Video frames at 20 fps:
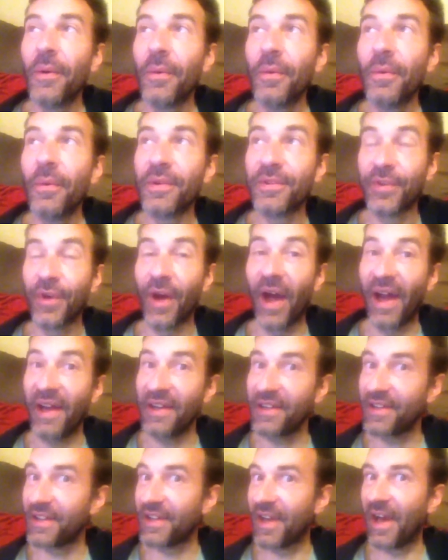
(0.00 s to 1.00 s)
we're trying
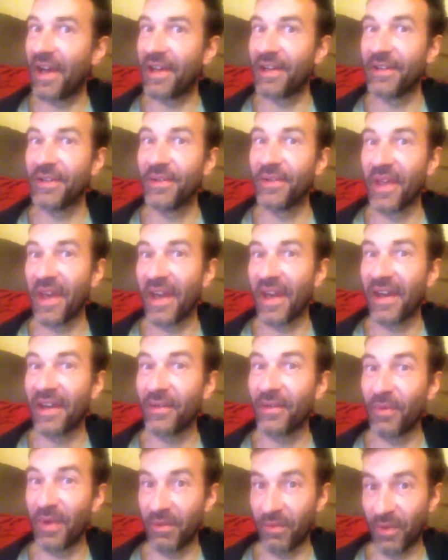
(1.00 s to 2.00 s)
to not do that
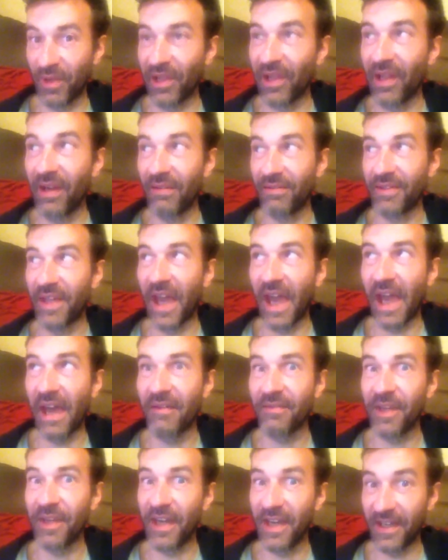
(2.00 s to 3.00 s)
we would love to
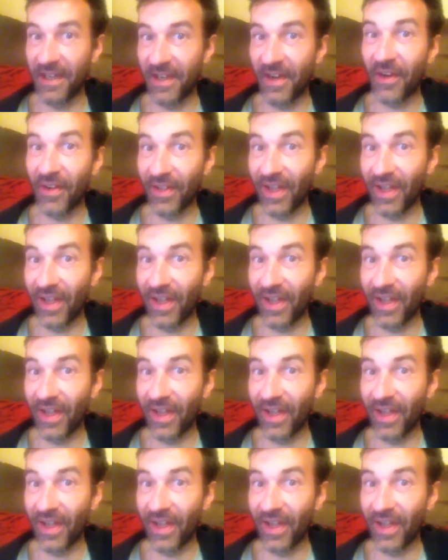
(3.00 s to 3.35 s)
have you in our